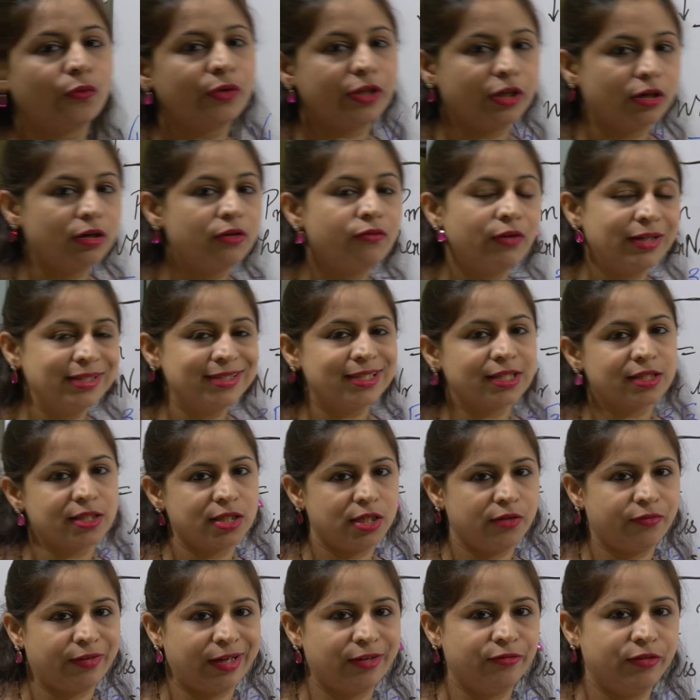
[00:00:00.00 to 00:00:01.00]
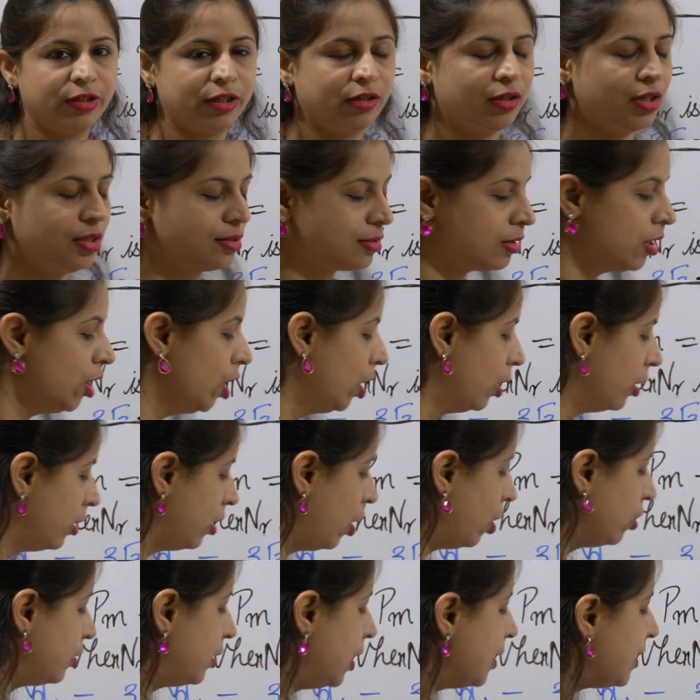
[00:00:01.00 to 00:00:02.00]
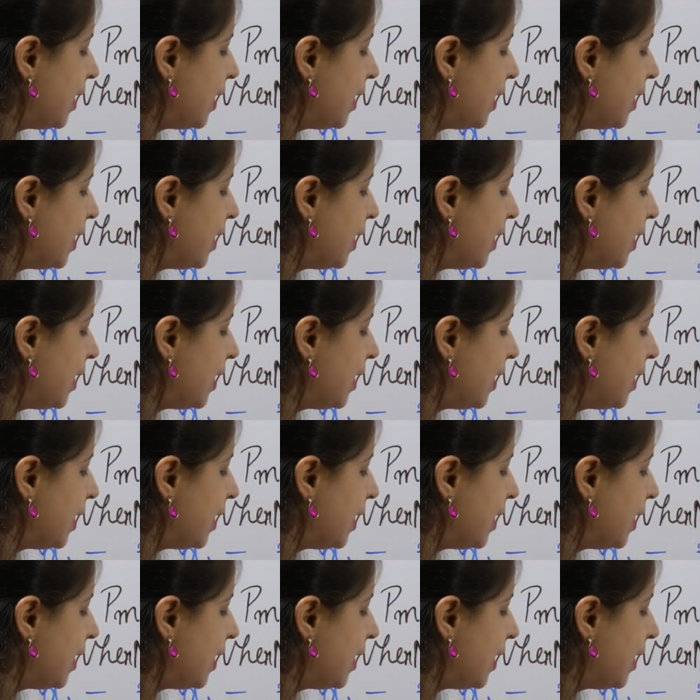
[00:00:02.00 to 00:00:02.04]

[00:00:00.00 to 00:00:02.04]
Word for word: over here one hundred sixty-five degrees. Now